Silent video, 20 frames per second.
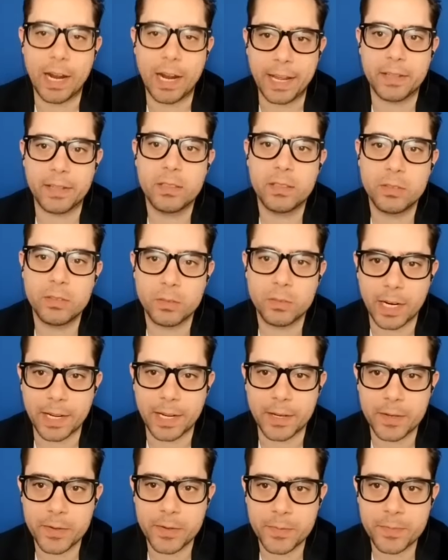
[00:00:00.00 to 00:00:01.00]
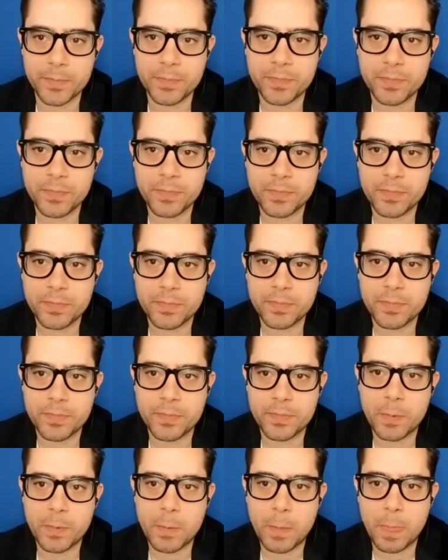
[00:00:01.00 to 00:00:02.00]
So I totally understand. Right. It was
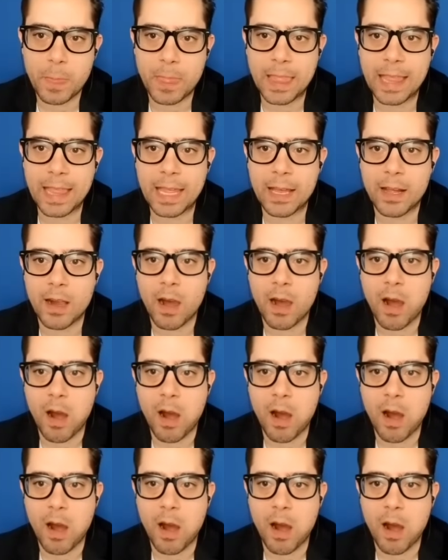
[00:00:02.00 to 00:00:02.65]
very upsetting